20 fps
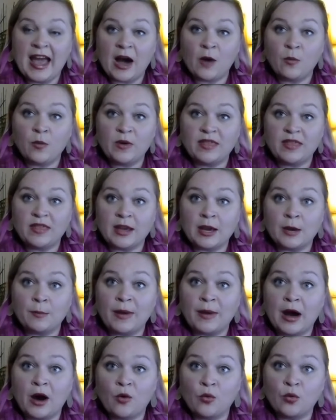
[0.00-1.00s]
and how we think
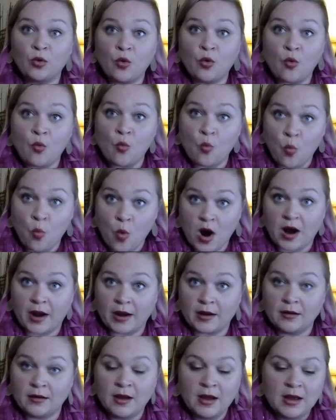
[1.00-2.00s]
about
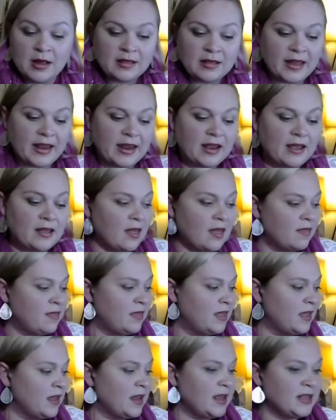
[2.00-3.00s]
wine. Like
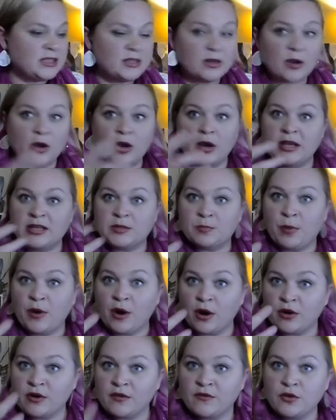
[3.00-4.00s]
it's
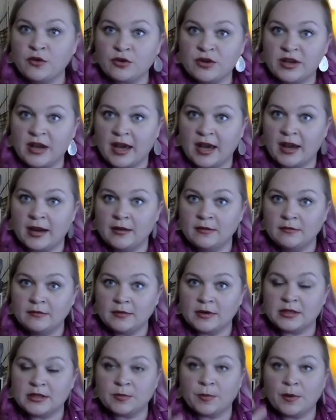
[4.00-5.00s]
part of your day.
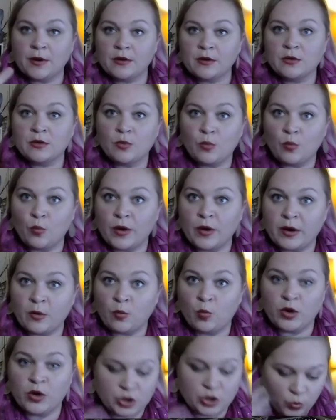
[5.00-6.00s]
It's part of
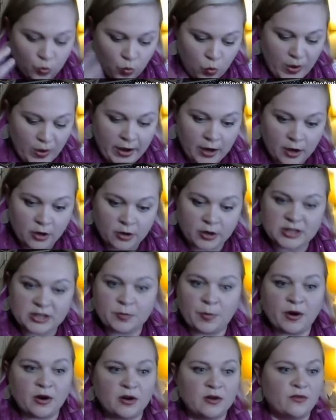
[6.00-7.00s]
what you wear. It's
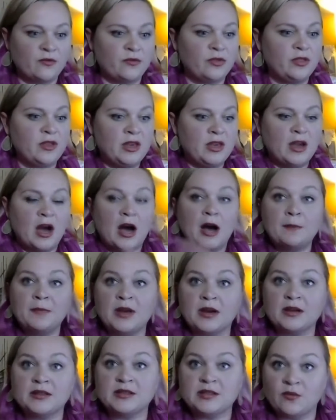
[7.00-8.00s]
part of the
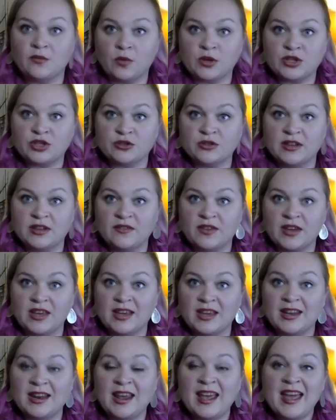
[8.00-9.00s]
ambiance of what you're living
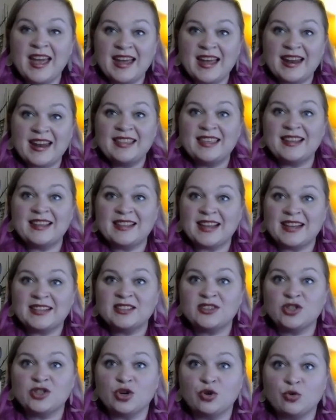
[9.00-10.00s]
in. And I think that's
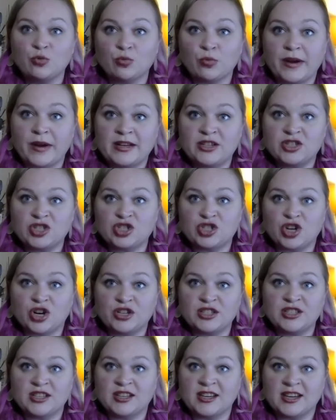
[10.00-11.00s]
such a great
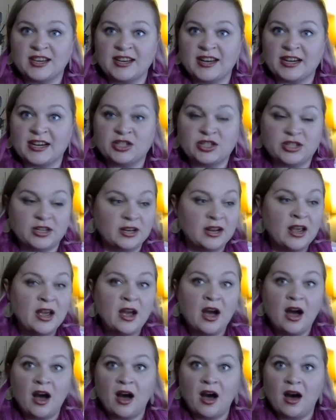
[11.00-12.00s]
start to the connection
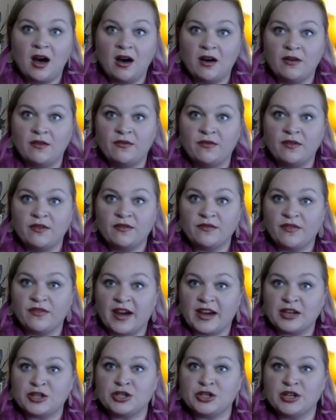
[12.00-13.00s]
of
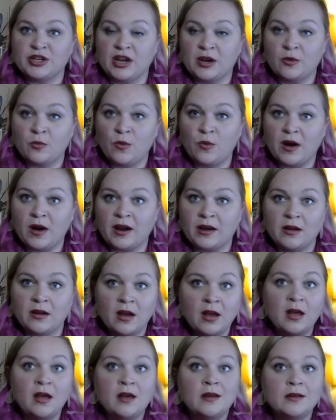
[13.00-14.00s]
fashion and wine.
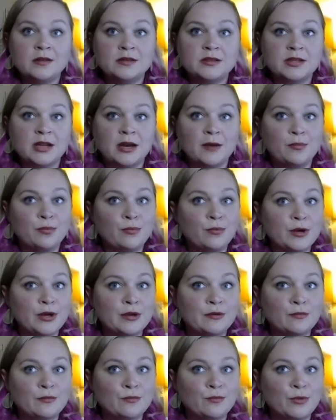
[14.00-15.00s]
Stub, what
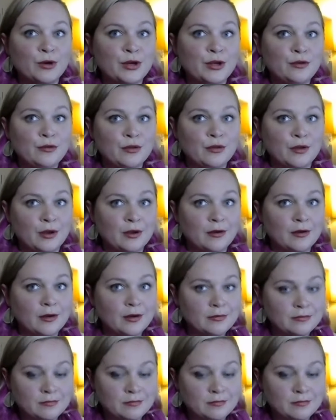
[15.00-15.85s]
do you think?